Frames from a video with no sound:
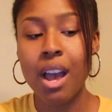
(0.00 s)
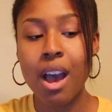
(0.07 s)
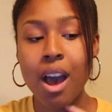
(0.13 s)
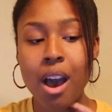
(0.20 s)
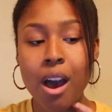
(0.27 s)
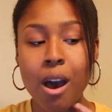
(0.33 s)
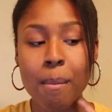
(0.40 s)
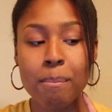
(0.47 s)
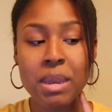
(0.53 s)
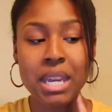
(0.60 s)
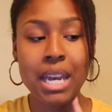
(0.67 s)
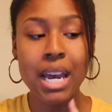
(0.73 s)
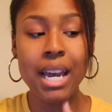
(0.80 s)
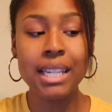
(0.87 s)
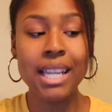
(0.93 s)

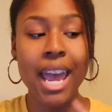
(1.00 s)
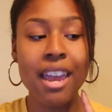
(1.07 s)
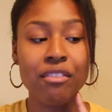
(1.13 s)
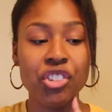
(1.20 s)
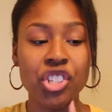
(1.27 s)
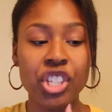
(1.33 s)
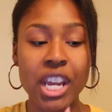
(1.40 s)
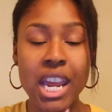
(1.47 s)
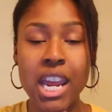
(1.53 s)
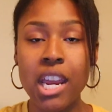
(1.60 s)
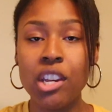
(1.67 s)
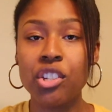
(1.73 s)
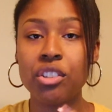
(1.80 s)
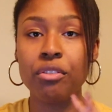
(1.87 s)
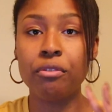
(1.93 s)
because I have
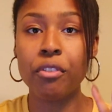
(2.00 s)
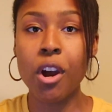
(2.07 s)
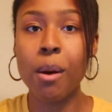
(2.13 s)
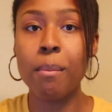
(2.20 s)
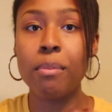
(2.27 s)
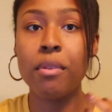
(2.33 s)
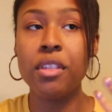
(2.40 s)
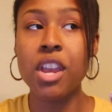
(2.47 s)
changed from